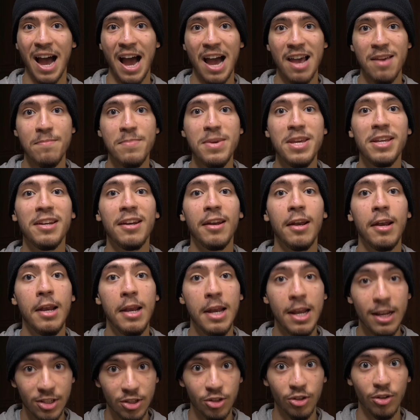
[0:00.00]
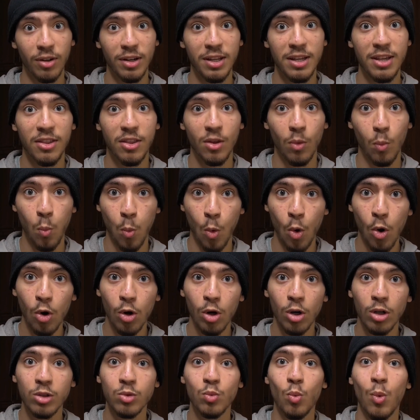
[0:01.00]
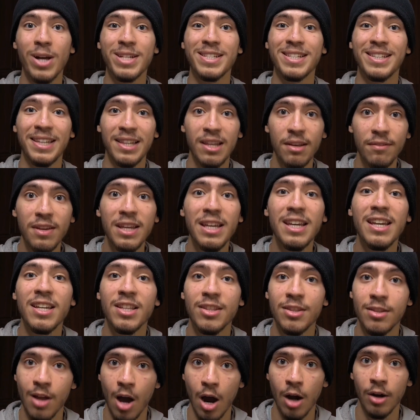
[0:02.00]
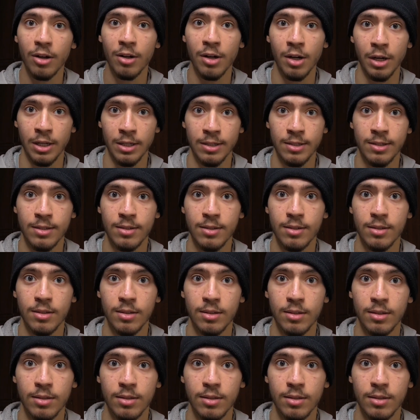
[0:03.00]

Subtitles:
I mean literally the world was living in darkness.